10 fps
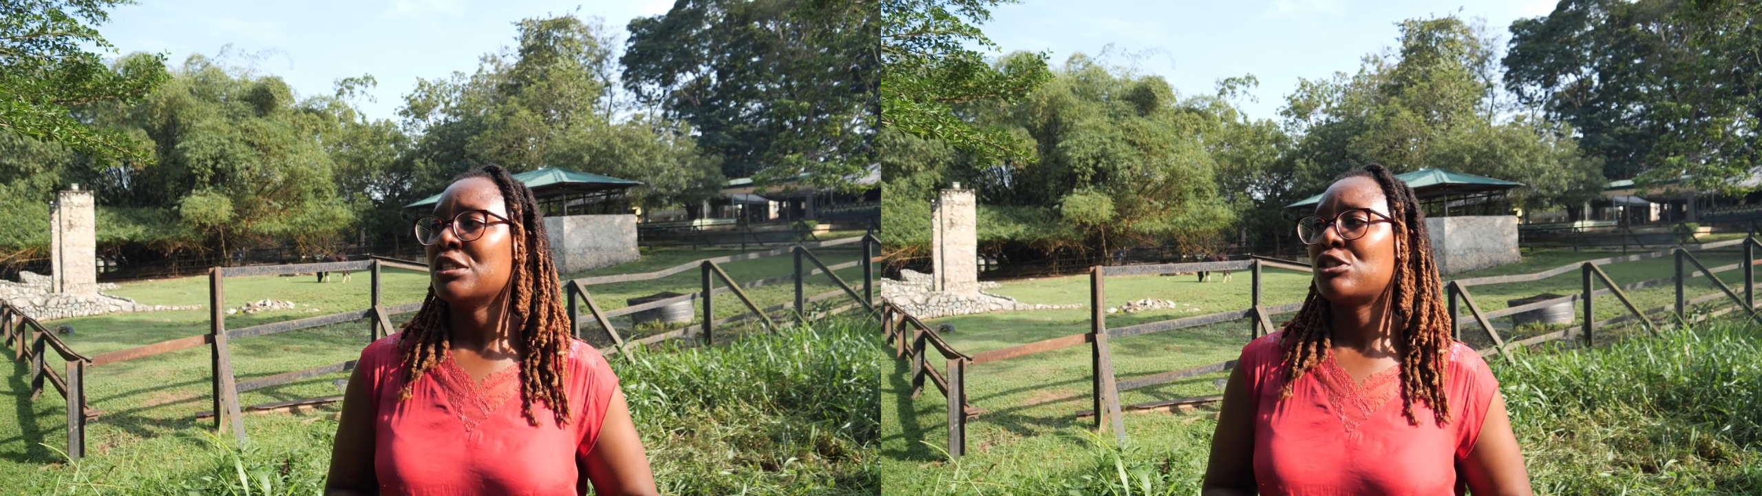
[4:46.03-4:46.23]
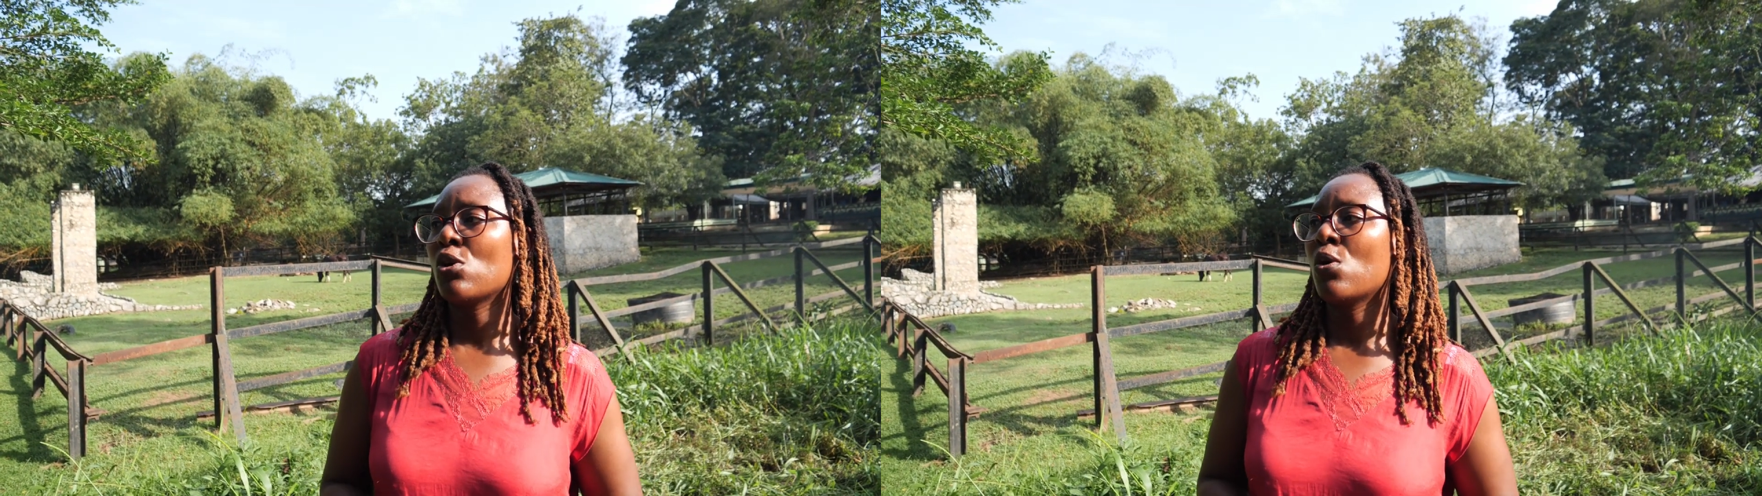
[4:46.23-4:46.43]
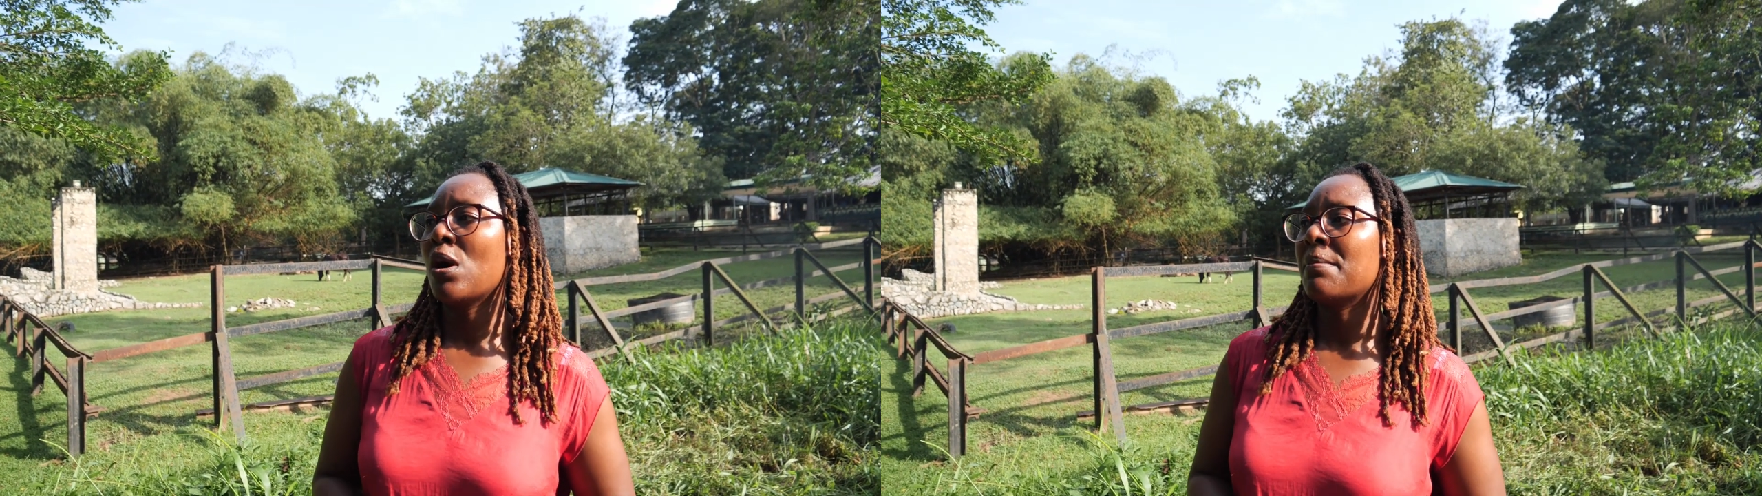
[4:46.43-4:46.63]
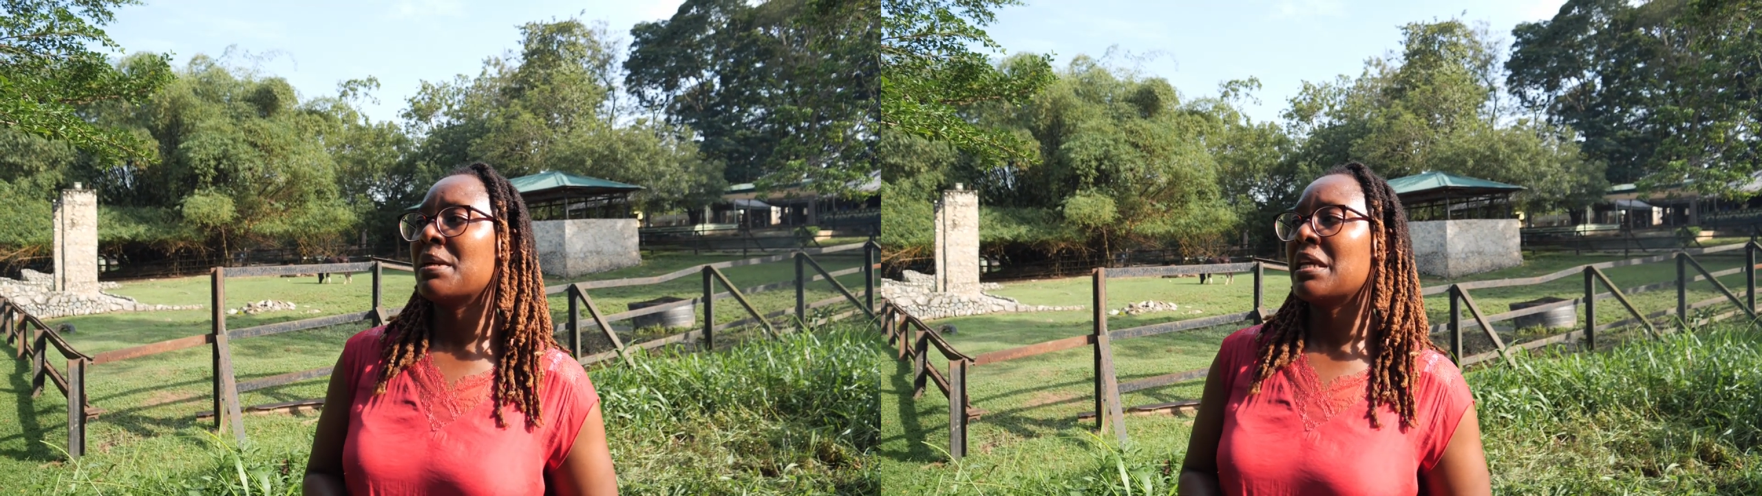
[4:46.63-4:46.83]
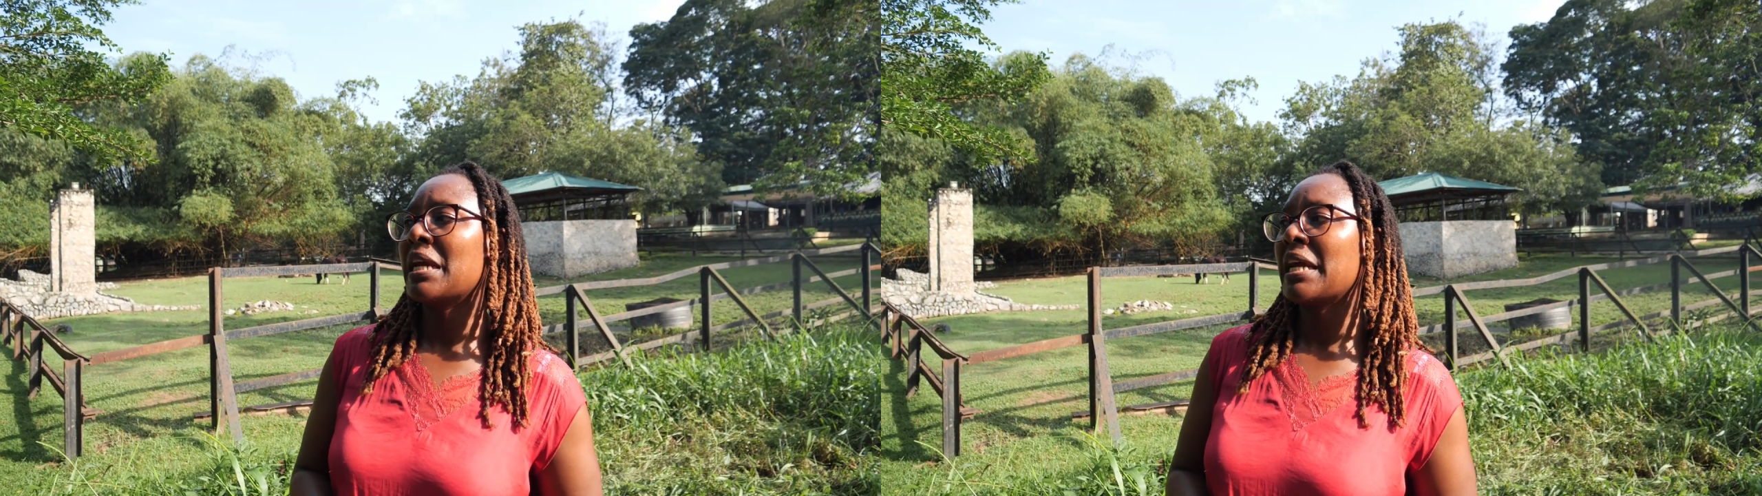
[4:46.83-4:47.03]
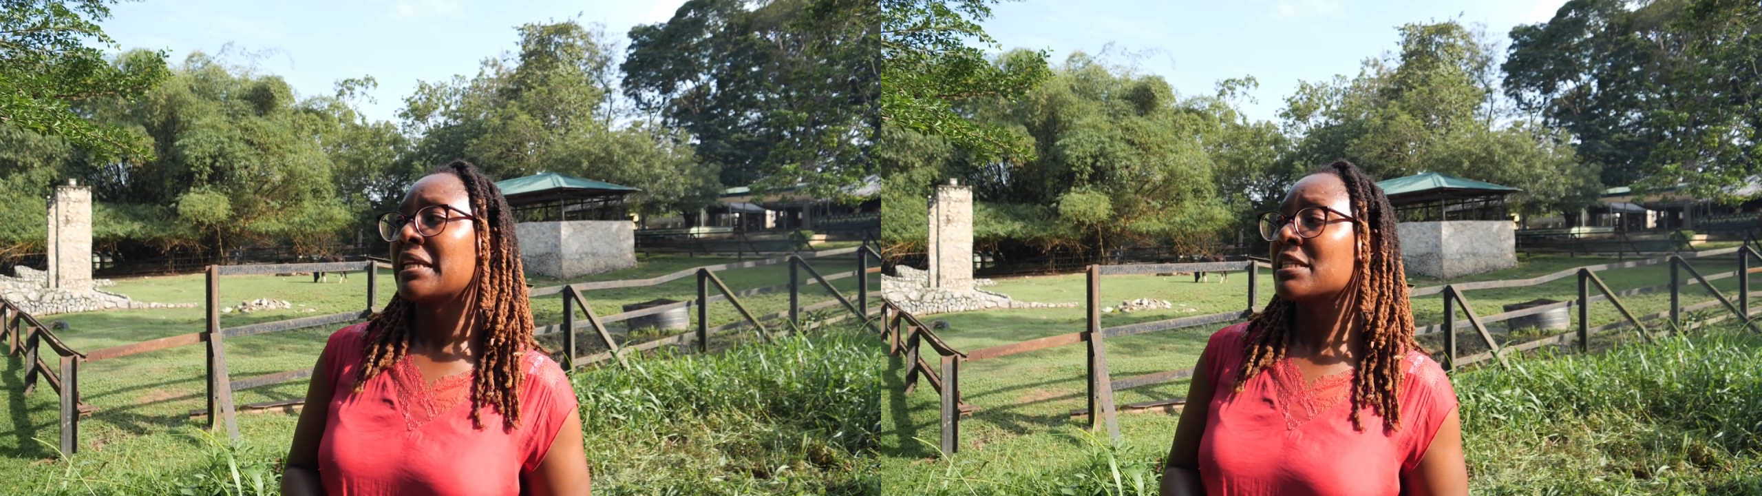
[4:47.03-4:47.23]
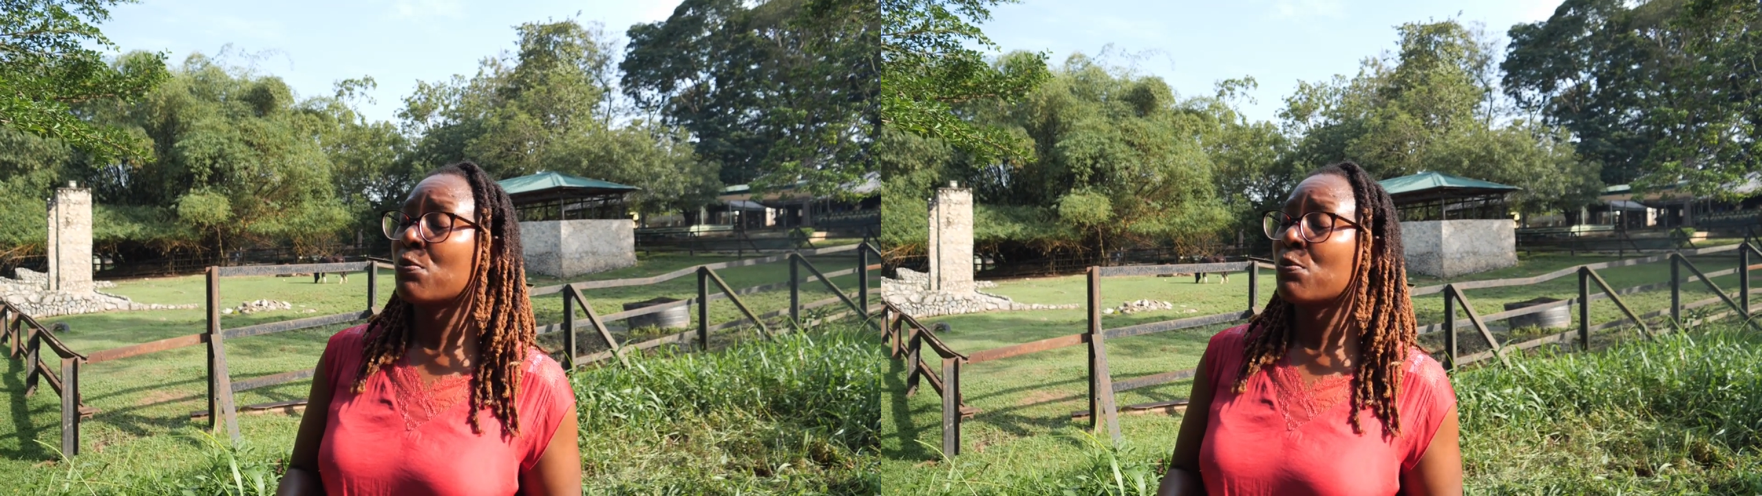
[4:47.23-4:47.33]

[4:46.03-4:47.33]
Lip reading: So, I mean, it is